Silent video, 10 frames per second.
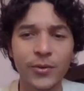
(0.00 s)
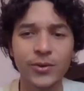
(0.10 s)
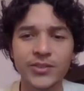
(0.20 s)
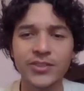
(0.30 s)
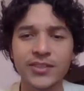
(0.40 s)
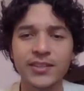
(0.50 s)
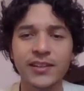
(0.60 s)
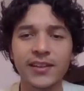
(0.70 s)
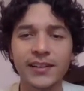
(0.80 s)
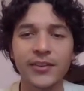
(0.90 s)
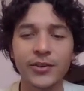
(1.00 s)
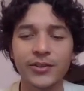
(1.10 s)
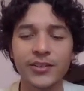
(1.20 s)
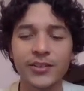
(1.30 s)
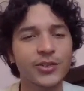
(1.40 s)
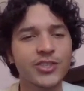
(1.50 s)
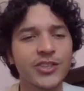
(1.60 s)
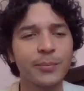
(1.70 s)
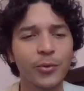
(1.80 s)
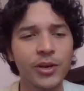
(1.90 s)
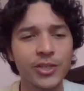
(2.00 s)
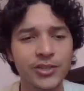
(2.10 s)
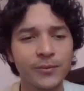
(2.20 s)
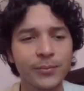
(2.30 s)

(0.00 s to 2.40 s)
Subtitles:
or is it like there a separation